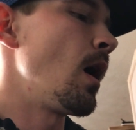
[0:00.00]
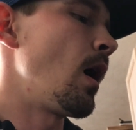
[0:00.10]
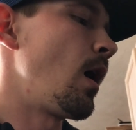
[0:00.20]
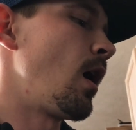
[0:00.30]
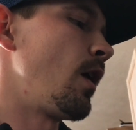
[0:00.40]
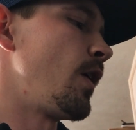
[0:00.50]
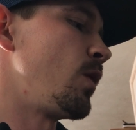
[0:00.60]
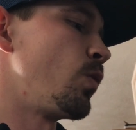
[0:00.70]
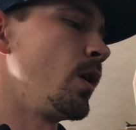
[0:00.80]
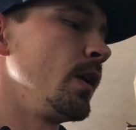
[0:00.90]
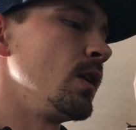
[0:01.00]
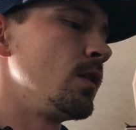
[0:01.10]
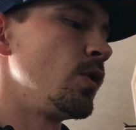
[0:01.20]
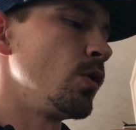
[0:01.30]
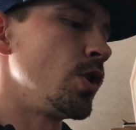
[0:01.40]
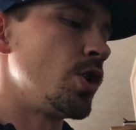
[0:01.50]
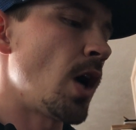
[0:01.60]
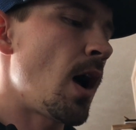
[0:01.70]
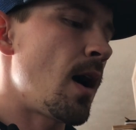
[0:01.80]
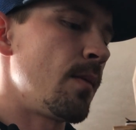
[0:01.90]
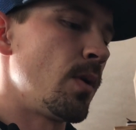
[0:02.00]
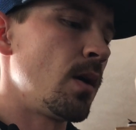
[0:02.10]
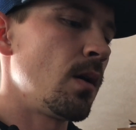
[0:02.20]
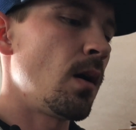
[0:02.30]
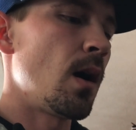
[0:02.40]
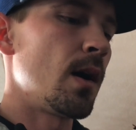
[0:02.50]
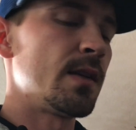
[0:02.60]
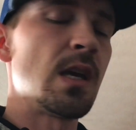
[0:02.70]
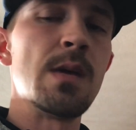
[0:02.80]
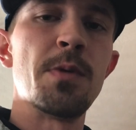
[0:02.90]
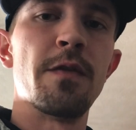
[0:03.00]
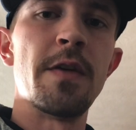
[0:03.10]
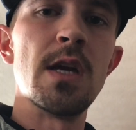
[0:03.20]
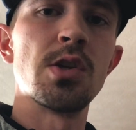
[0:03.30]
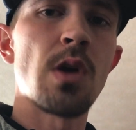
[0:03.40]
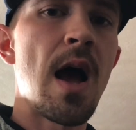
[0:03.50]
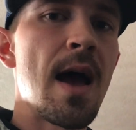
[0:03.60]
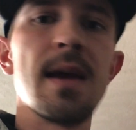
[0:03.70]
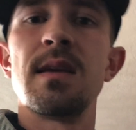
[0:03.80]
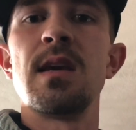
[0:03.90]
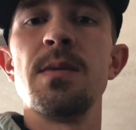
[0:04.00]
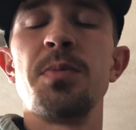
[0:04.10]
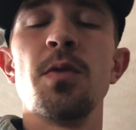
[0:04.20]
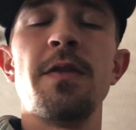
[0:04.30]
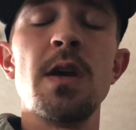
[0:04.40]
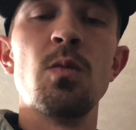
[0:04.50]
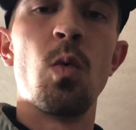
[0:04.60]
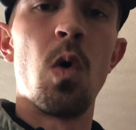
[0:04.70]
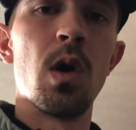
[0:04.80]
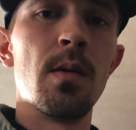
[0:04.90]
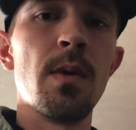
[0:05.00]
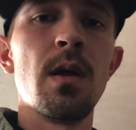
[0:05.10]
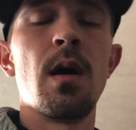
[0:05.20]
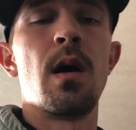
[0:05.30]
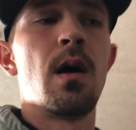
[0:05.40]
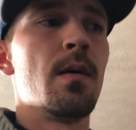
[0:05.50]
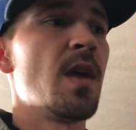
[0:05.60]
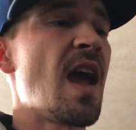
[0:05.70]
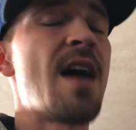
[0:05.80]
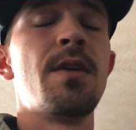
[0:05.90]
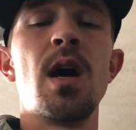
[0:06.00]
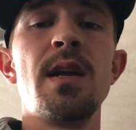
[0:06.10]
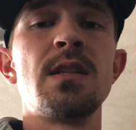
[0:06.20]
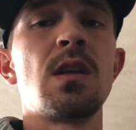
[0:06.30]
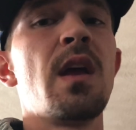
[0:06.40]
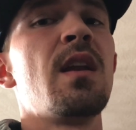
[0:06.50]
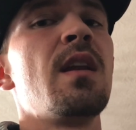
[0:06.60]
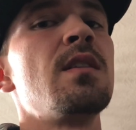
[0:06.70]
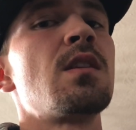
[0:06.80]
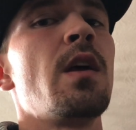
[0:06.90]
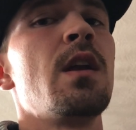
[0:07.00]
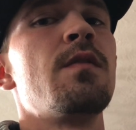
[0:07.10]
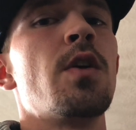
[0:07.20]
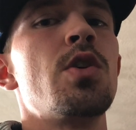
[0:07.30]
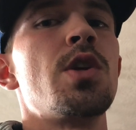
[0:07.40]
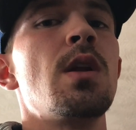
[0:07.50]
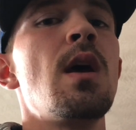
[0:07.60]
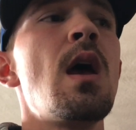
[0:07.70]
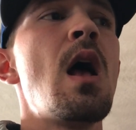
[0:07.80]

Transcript: They really do the job to keep your feet dry, keep your feet warm. They have an uninsulated and insulated version.